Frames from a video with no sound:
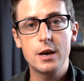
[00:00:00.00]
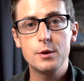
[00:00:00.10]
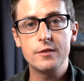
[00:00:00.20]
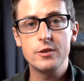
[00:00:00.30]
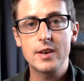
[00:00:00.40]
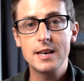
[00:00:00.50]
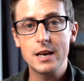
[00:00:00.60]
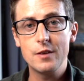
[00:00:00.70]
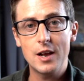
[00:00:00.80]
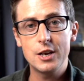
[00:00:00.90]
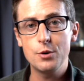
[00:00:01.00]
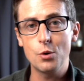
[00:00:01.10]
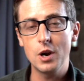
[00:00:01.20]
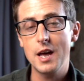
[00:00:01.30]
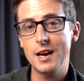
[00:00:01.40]
if you gained any value
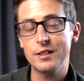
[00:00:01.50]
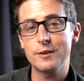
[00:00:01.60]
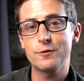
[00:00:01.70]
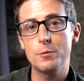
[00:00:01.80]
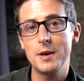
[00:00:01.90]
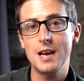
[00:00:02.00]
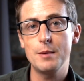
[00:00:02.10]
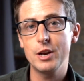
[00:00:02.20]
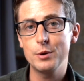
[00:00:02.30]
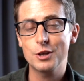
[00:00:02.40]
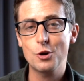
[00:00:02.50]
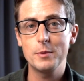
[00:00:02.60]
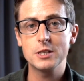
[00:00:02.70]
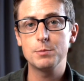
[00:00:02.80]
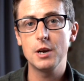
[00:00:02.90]
or learned anything from it, let me know in the
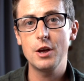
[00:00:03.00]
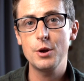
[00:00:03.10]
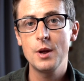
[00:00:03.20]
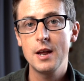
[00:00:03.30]
comments below.